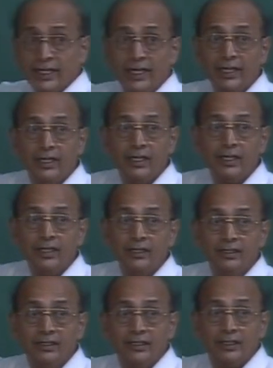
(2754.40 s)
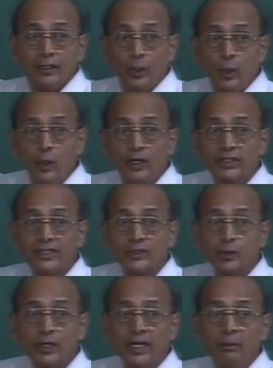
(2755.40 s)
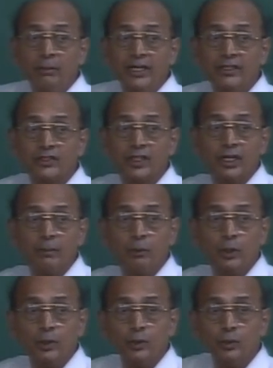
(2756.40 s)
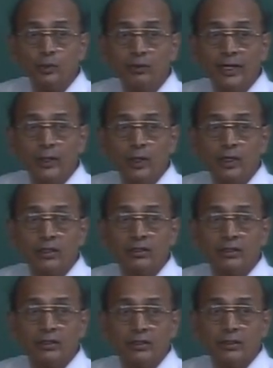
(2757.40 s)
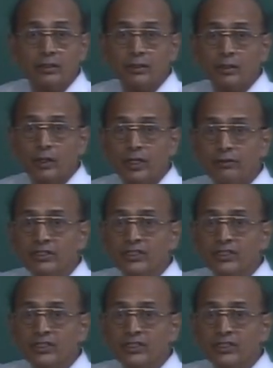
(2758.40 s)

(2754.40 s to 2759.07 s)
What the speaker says: I really lower this to n minus 3 upon 2? Why not? Or even